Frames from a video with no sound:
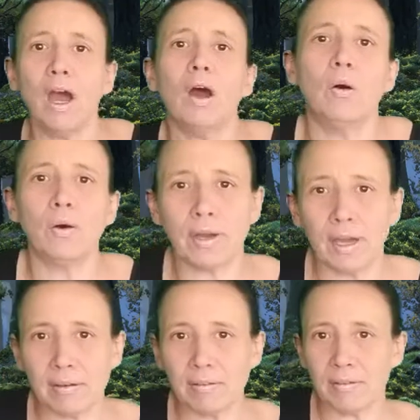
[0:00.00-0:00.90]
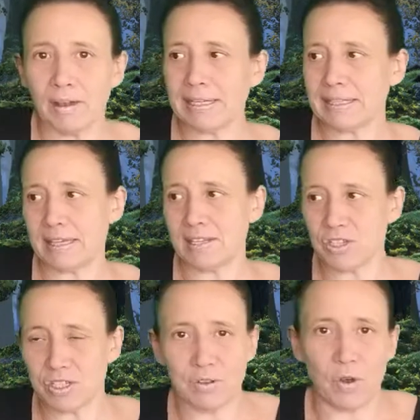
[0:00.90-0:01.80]
Oh, okay. I think he's
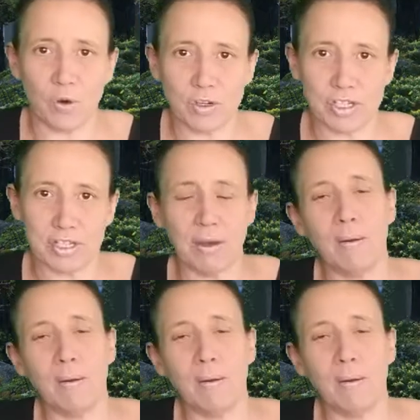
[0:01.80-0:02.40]
just gorgeous, though.